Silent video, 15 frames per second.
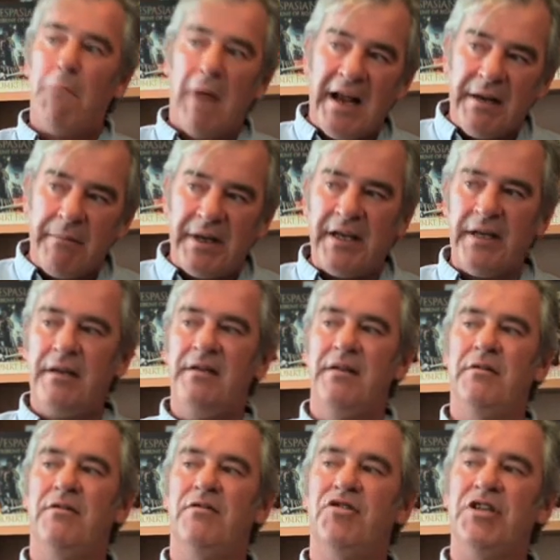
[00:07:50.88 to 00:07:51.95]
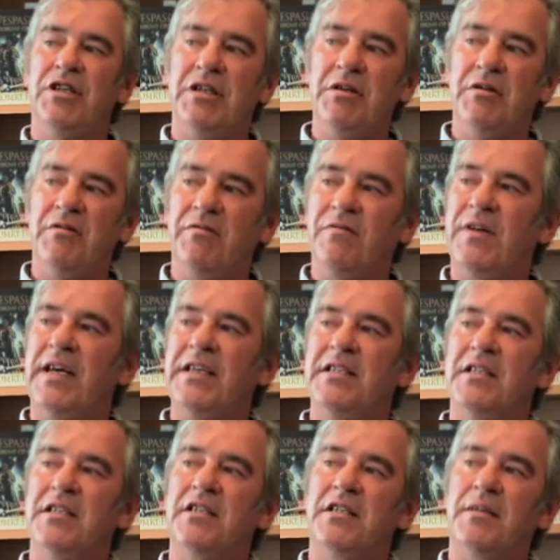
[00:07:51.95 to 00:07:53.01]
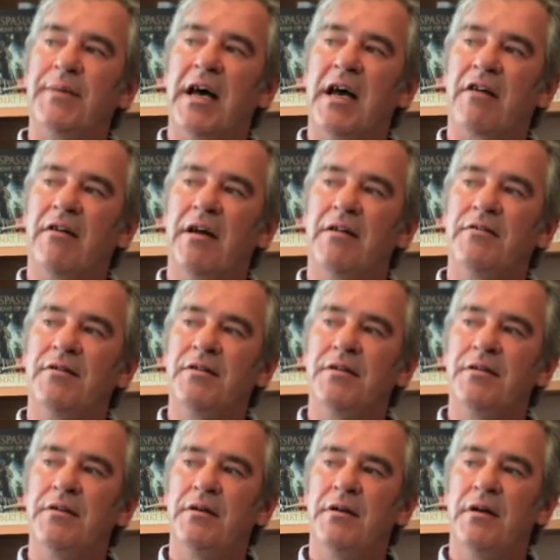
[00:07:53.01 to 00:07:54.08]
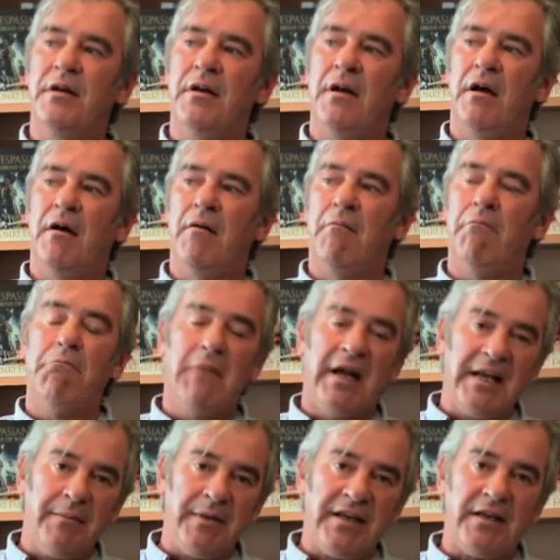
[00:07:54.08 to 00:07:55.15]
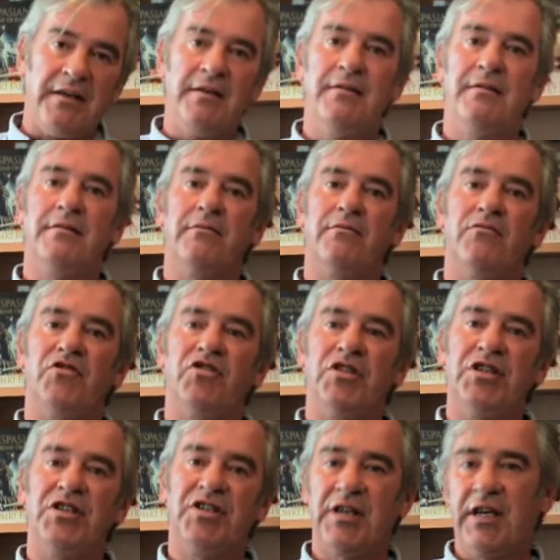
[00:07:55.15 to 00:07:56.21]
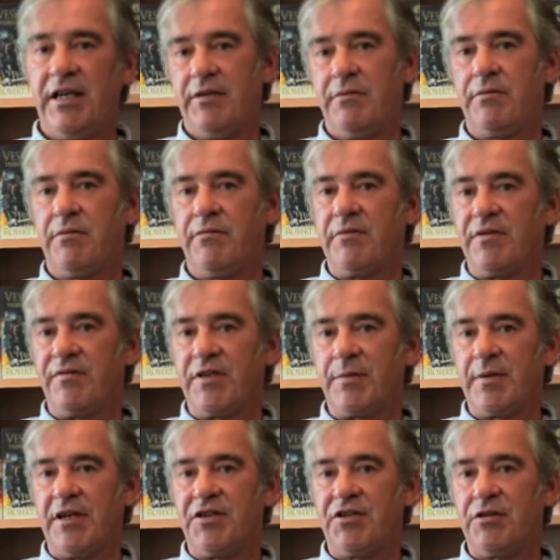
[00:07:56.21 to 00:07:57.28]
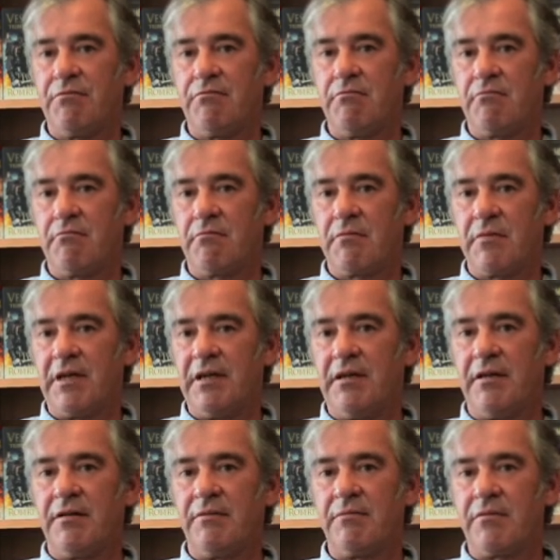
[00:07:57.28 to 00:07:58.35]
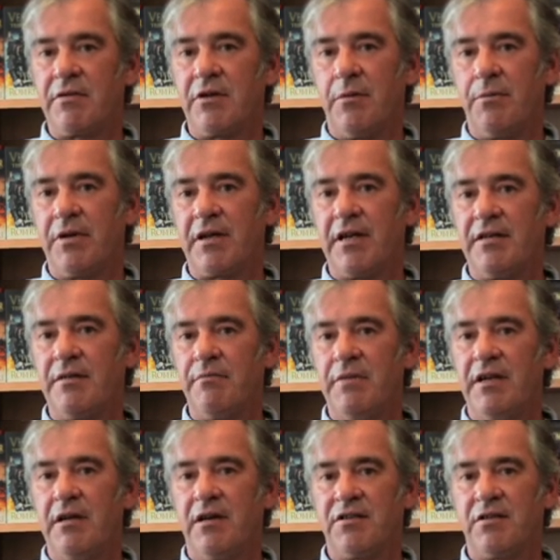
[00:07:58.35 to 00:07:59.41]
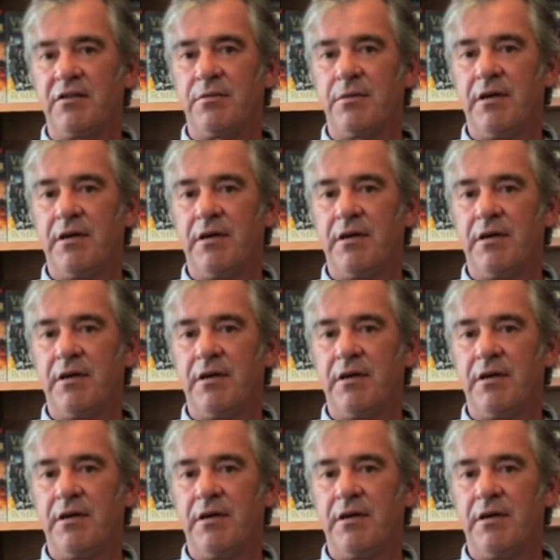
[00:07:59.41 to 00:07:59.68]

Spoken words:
Maybe she faded into the background. Maybe she stayed with Vespasian in a complicated ménage à